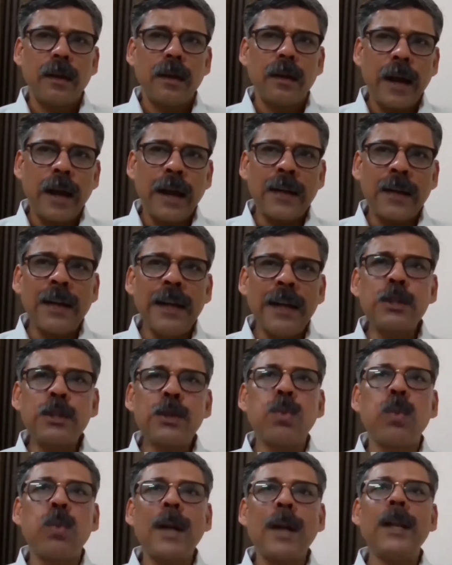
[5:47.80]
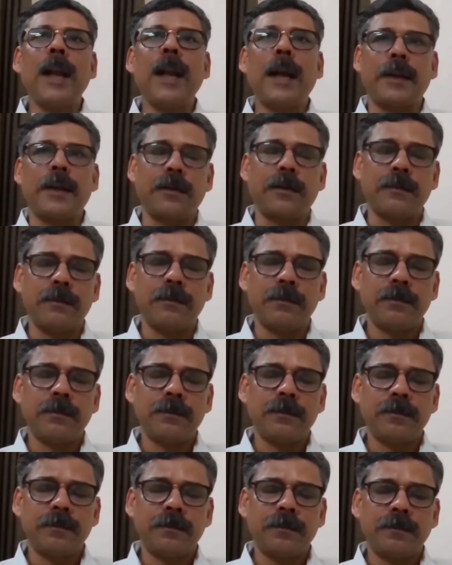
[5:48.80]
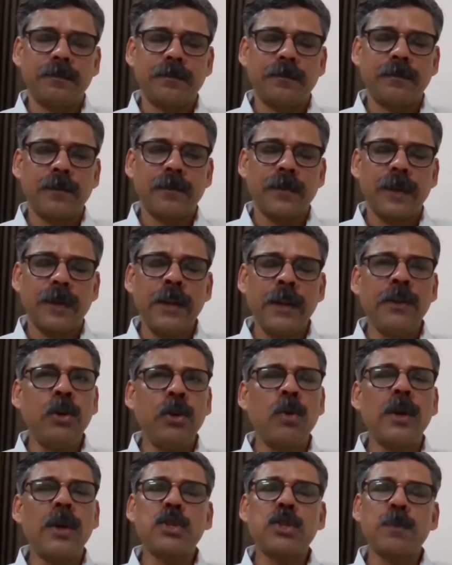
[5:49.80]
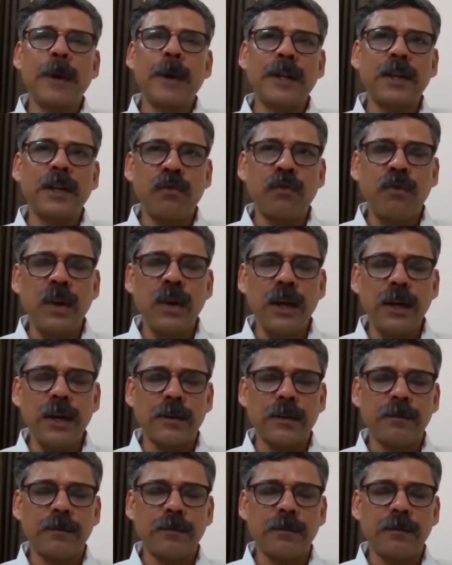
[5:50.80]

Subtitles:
at least one line in your respective field.